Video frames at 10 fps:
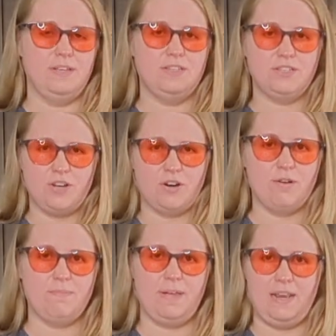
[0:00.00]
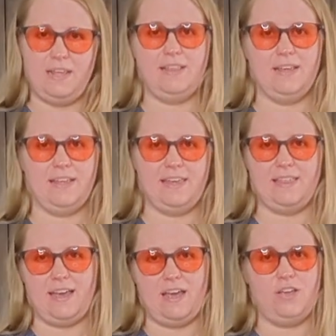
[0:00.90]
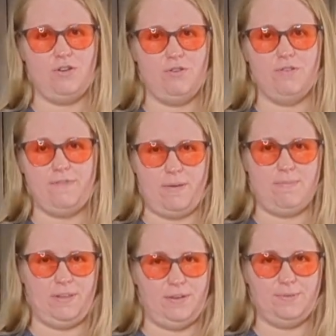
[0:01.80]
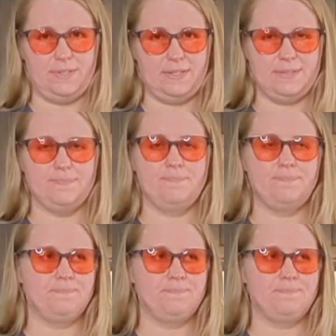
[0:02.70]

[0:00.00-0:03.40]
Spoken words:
syrup, anything like that your family uses.